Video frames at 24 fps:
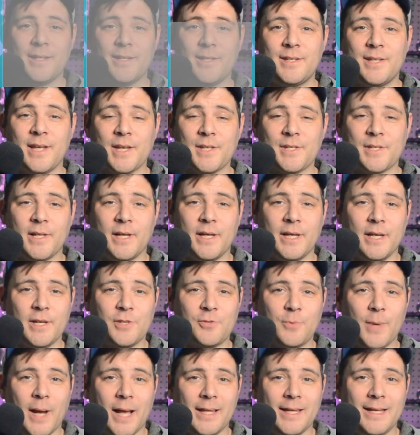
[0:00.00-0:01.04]
Tesla
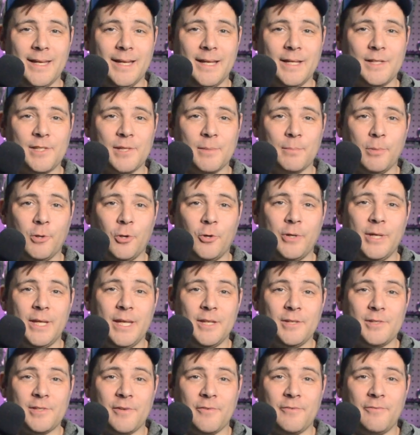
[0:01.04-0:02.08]
is rallying its
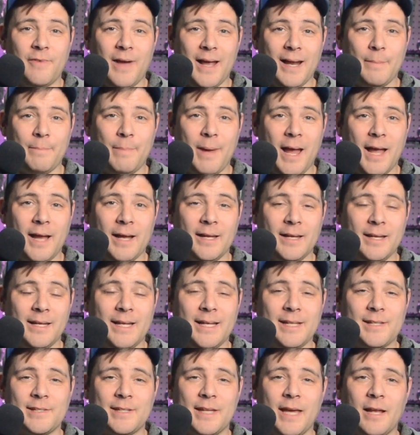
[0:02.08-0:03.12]
employees to fight back
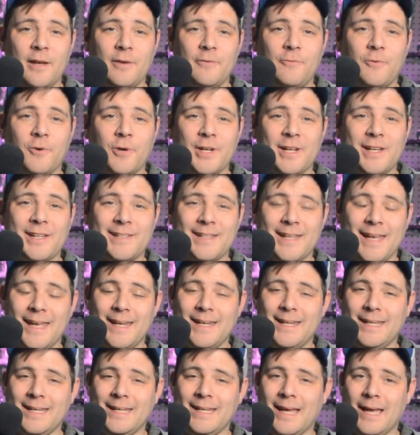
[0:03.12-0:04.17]
against California's
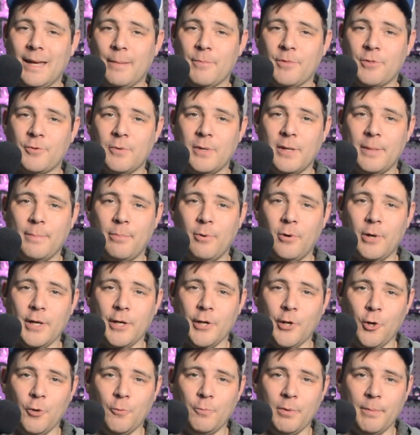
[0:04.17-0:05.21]
NEM
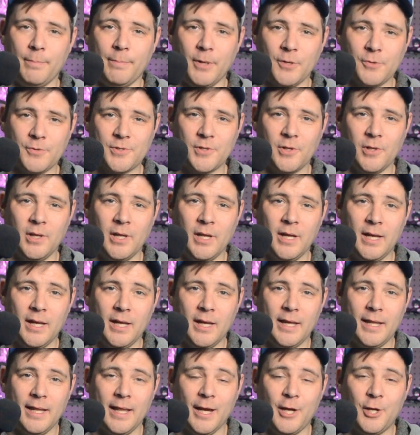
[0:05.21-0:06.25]
3.0 proposal
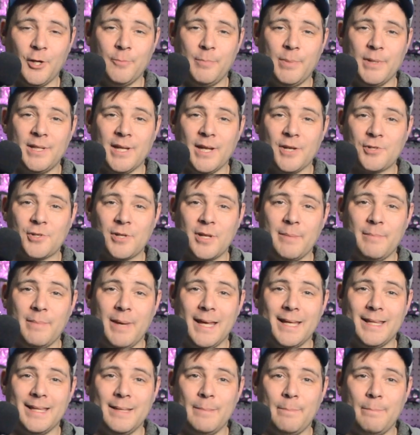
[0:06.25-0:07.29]
that could potentially
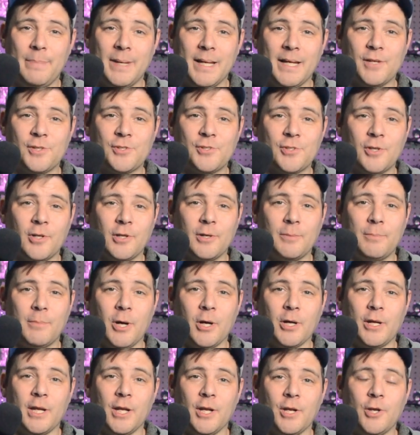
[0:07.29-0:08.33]
make the biggest solar
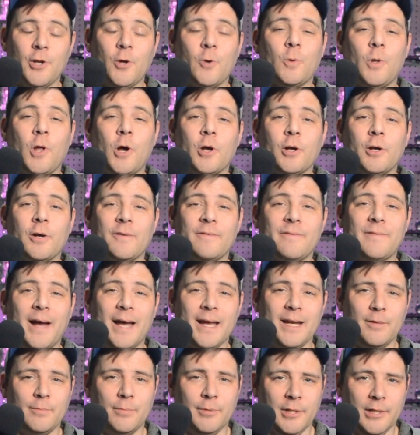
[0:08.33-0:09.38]
market no longer
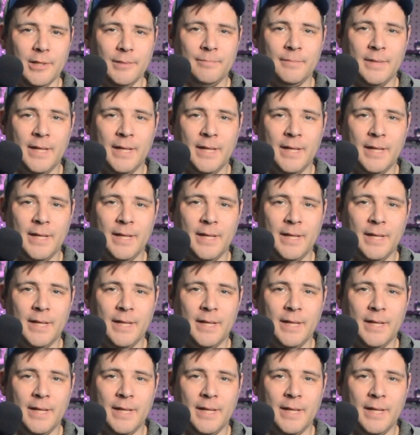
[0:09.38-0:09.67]
viable.